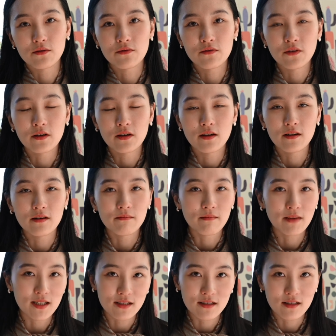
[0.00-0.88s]
for
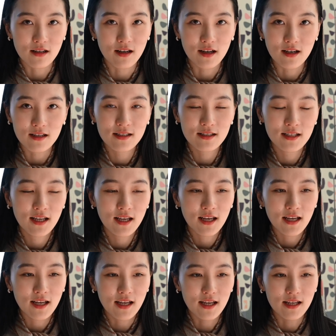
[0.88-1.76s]
Muskox,
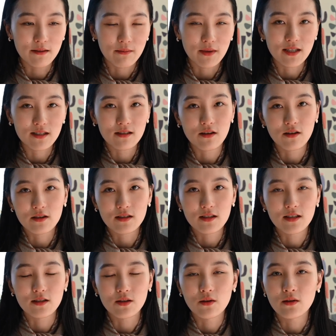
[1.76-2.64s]
and
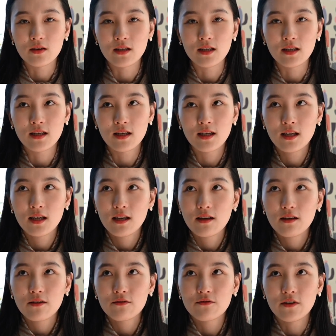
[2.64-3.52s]
Muskox is only
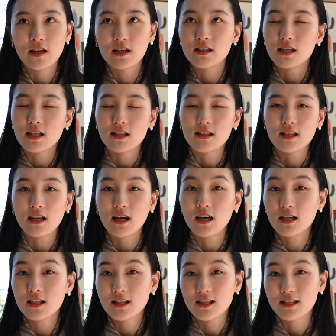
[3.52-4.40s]
found in the
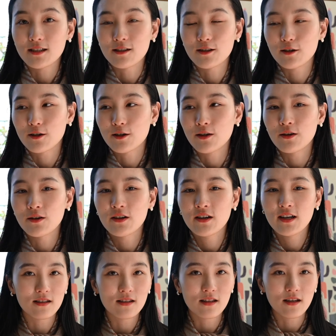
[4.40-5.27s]
Arctic Circle.
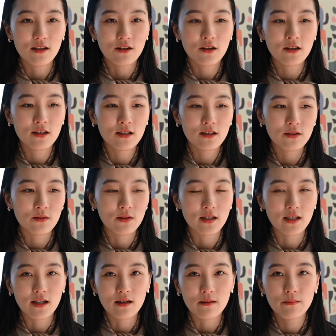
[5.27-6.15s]
According to
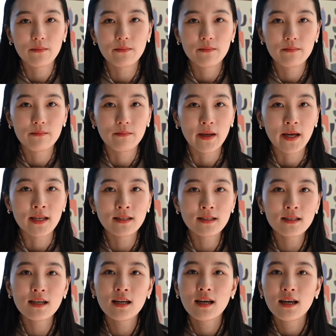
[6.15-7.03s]
the yarn
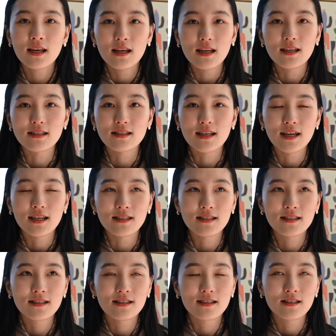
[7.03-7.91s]
band, it
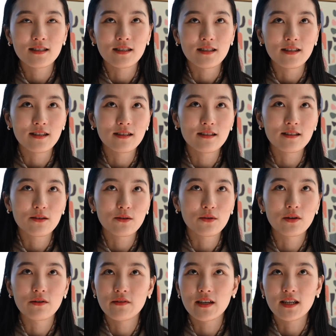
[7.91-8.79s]
says the
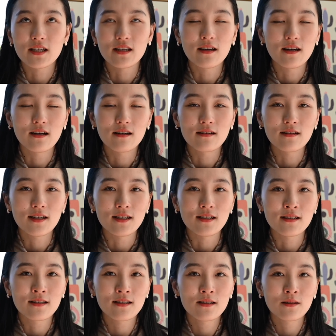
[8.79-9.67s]
Qiviuk yarn
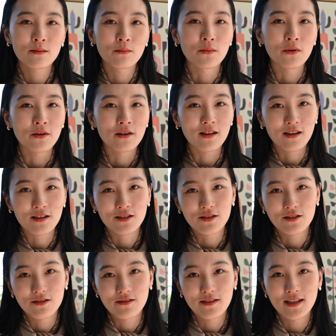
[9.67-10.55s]
is more
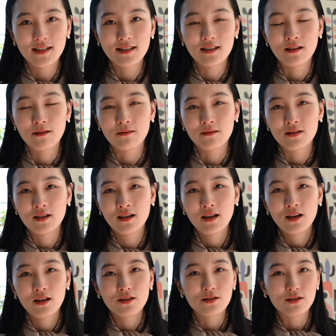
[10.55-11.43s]
luxurious and
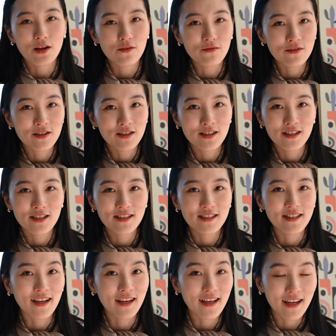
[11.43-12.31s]
softer
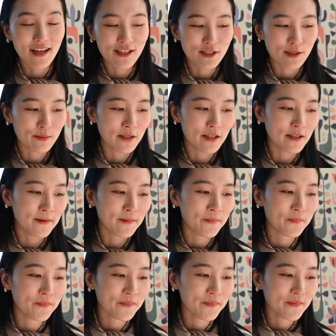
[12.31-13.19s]
than cashmere.
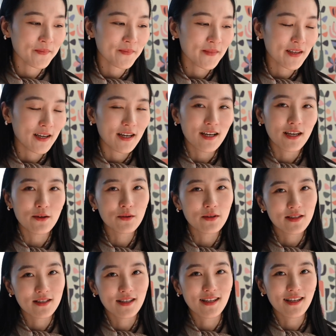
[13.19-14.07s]
I
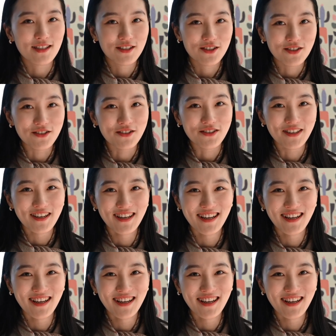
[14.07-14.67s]
would say that's true.